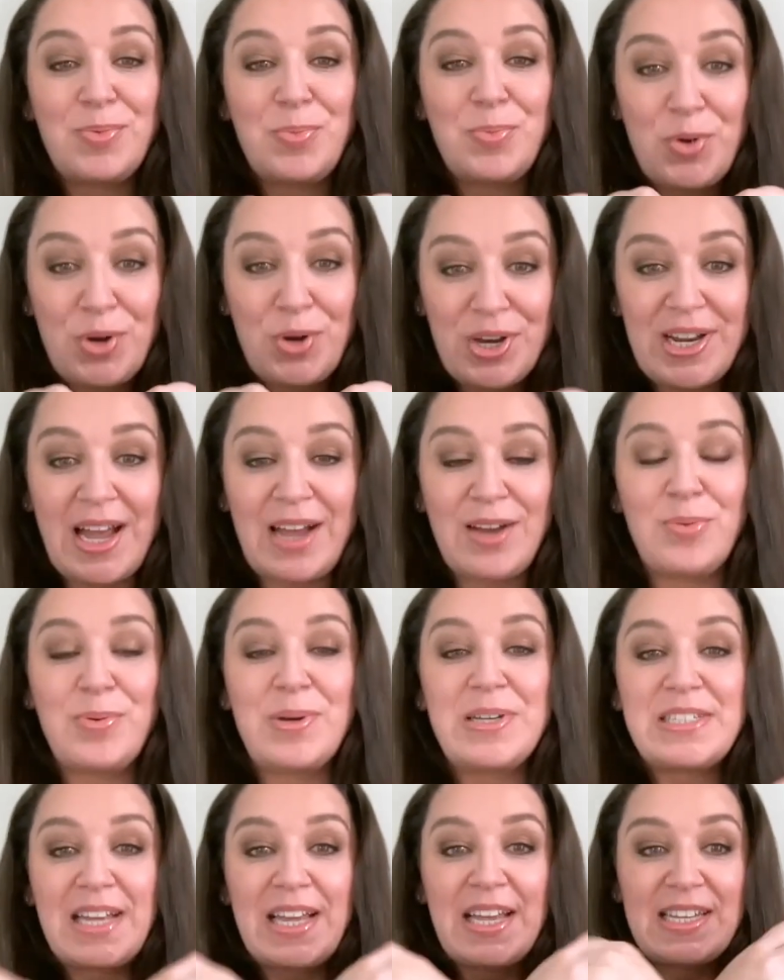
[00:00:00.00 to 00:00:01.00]
word I
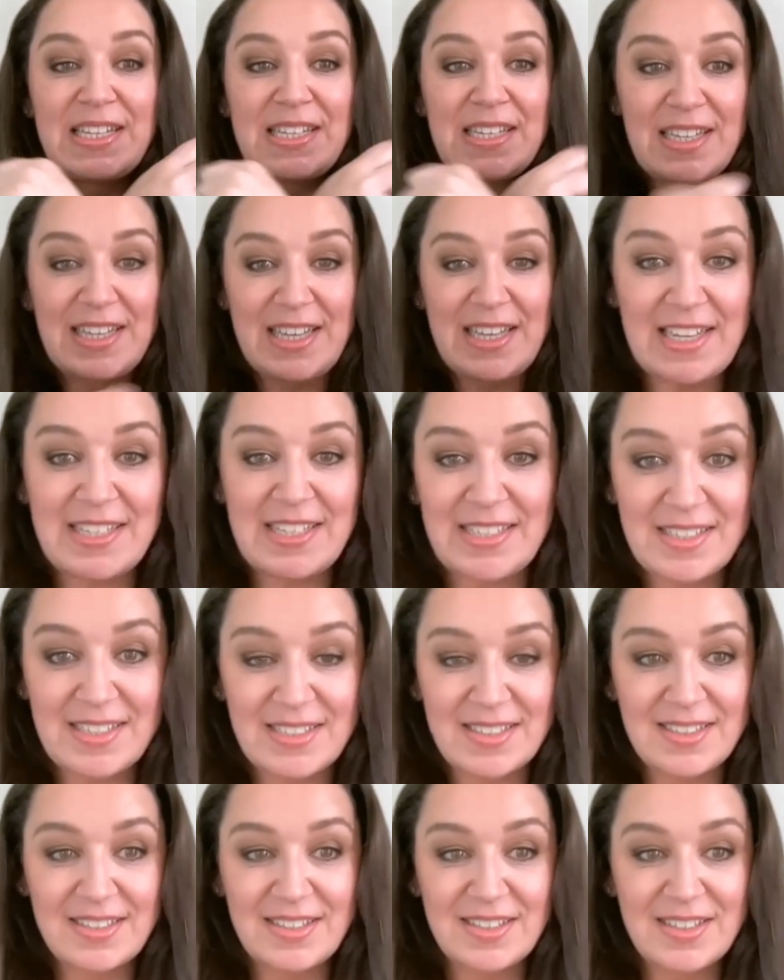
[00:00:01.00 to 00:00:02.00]
always say is yes.